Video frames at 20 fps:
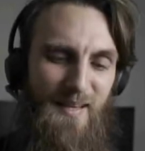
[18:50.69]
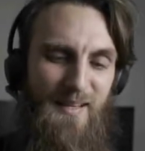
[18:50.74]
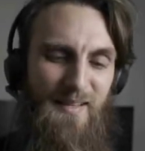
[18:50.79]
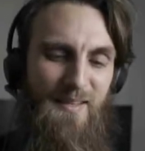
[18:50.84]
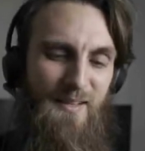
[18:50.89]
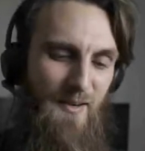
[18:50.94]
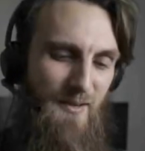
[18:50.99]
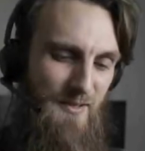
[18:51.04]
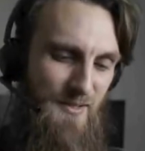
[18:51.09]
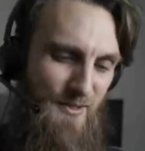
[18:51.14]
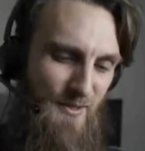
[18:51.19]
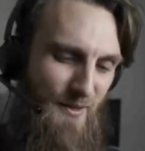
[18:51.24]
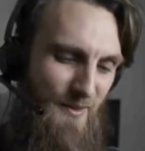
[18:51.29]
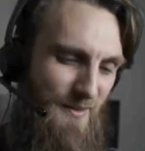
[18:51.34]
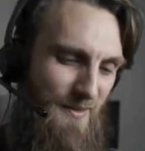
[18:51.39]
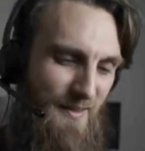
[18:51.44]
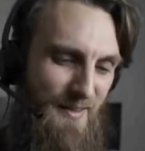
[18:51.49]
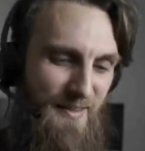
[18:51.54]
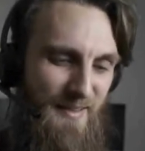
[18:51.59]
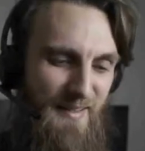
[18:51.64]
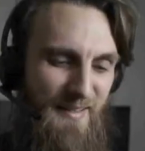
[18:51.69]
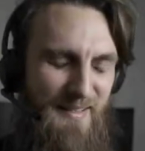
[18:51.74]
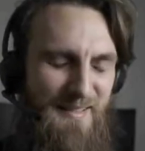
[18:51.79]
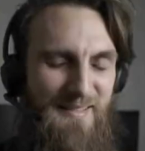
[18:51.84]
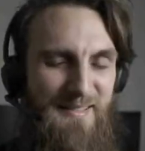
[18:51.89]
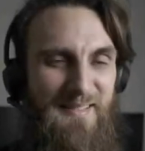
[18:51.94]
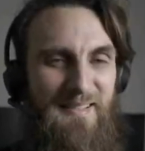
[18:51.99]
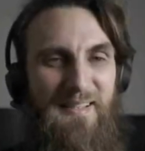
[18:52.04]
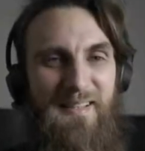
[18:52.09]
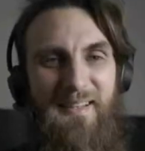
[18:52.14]
There are certain
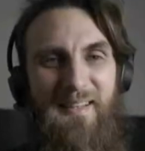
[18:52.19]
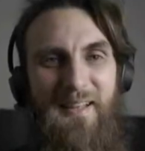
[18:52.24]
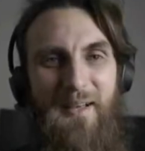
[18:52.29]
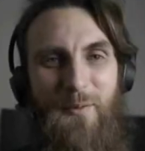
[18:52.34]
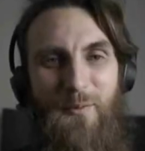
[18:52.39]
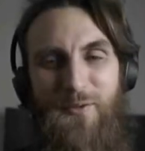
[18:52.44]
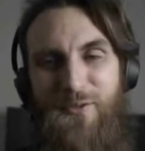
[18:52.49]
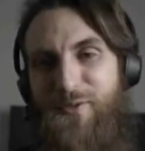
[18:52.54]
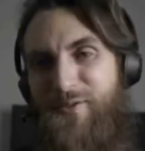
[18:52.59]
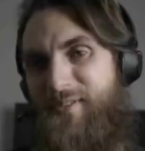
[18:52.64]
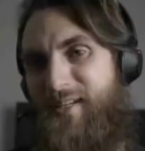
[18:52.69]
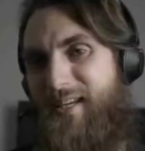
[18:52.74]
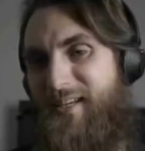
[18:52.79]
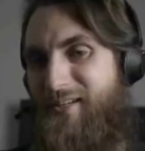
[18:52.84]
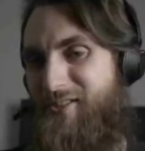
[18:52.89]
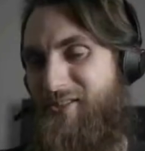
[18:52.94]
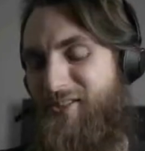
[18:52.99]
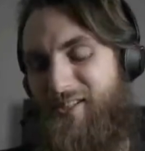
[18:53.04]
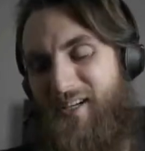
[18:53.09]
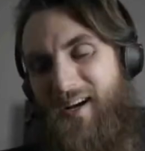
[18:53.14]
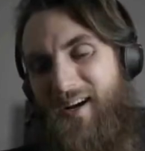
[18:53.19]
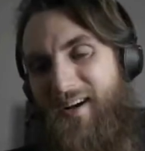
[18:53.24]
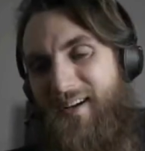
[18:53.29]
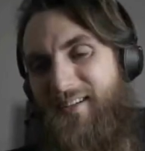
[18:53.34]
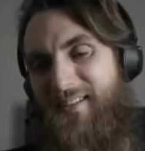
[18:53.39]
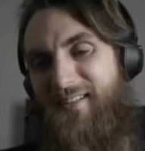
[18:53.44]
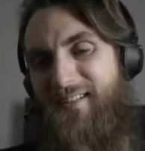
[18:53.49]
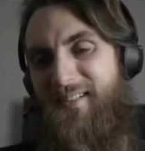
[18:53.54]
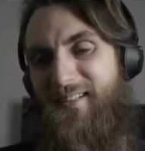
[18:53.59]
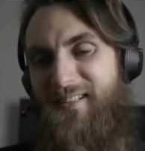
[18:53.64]
things that when you take your
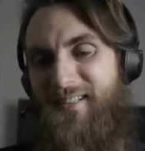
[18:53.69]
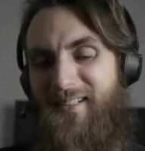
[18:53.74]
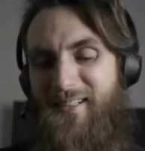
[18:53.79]
Shahada